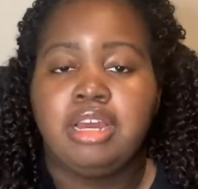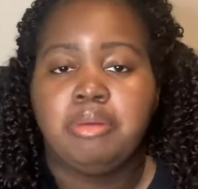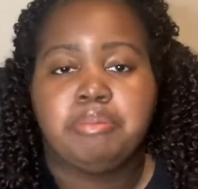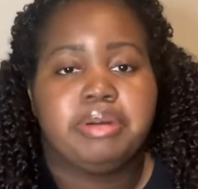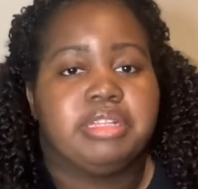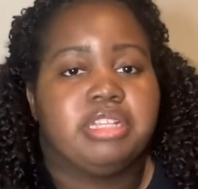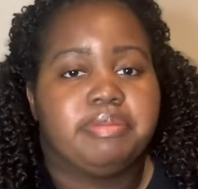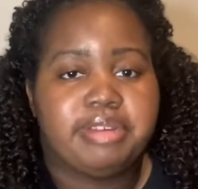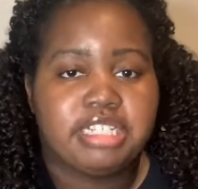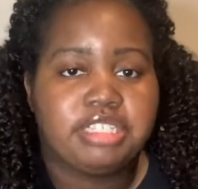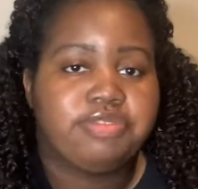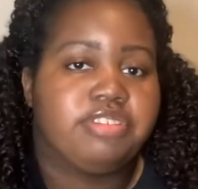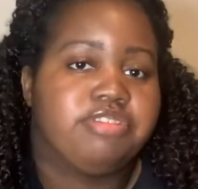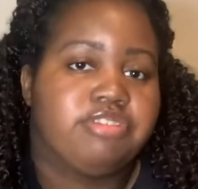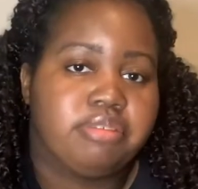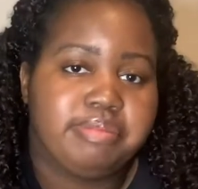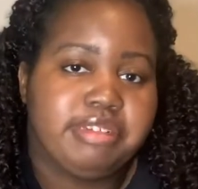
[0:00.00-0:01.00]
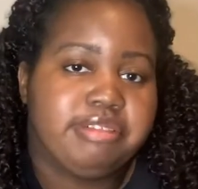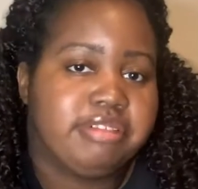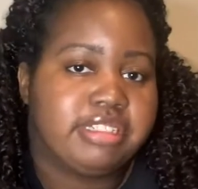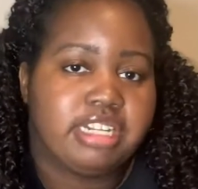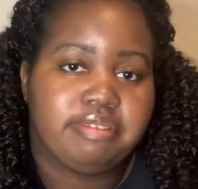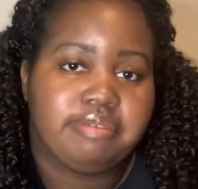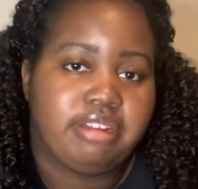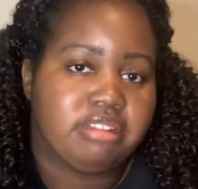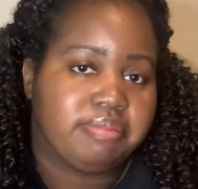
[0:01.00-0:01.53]
But the best fit for me would
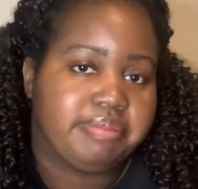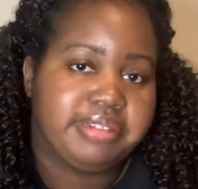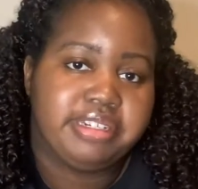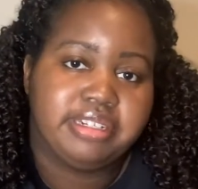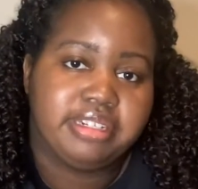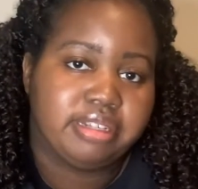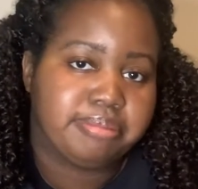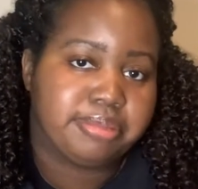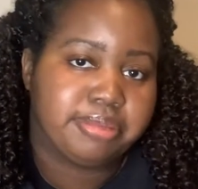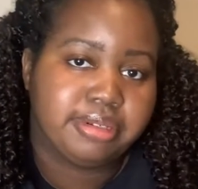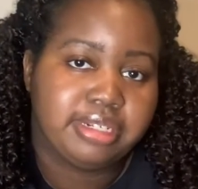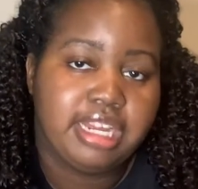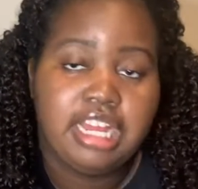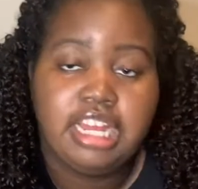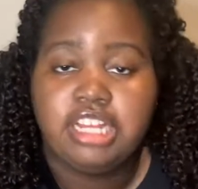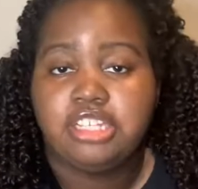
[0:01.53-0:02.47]
definitely have to be the leopard.